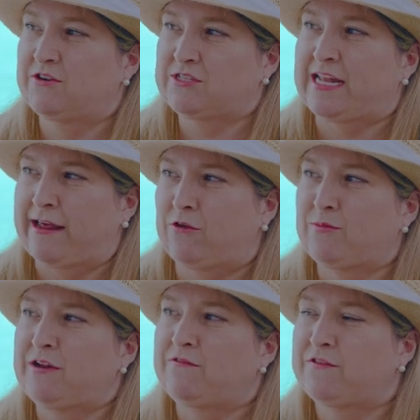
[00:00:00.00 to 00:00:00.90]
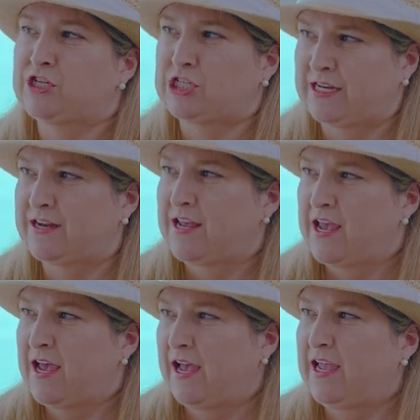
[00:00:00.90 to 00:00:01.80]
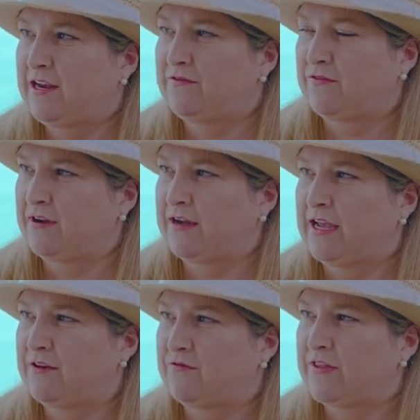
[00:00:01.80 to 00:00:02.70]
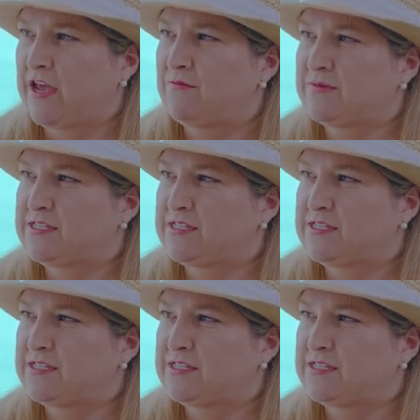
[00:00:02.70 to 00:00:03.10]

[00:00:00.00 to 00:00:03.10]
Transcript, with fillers: there's that element of vision ahead for ahead yeah. for them. A lot of